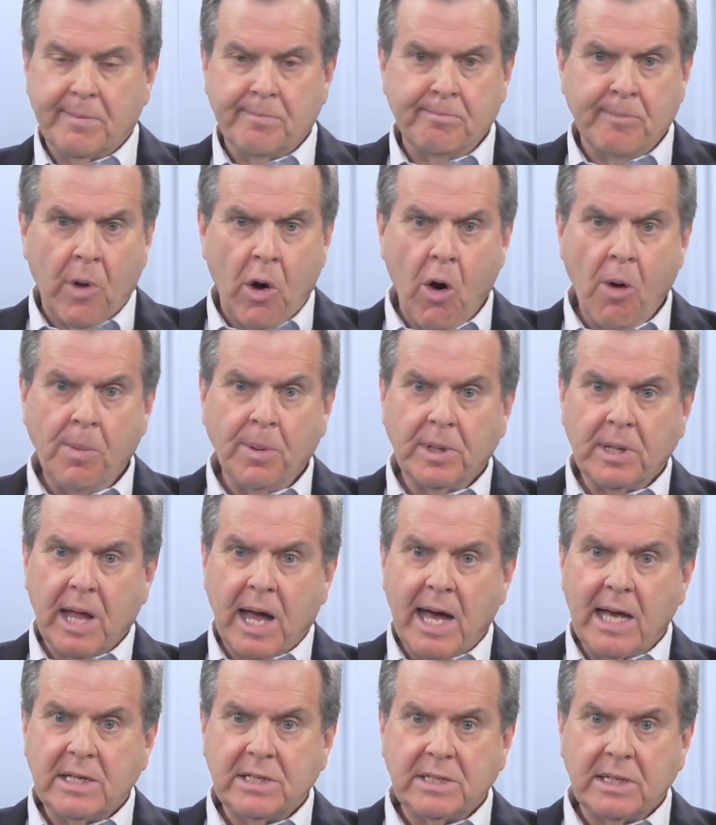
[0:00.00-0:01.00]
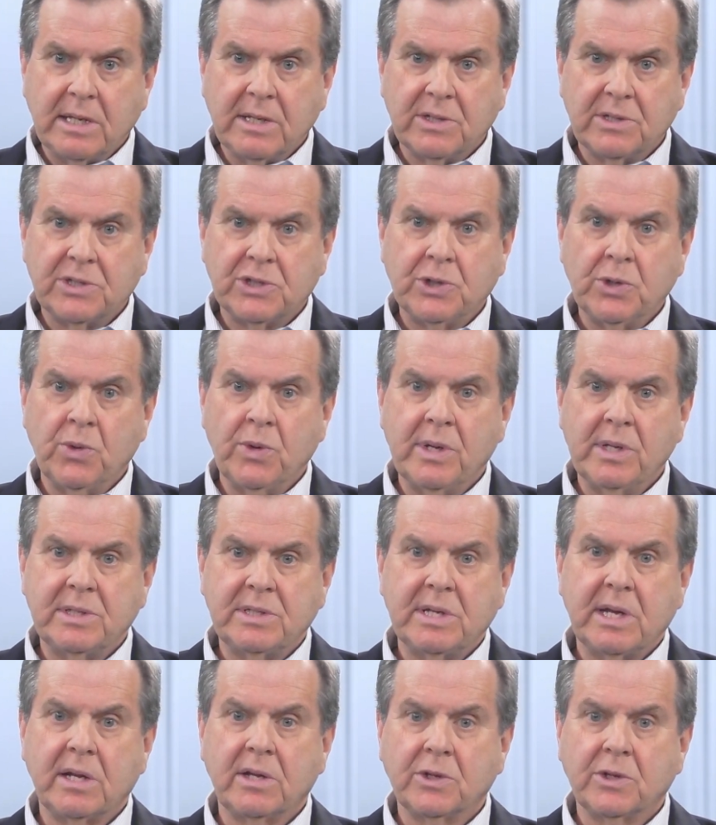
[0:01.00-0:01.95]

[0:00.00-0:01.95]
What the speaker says: mobilizing students,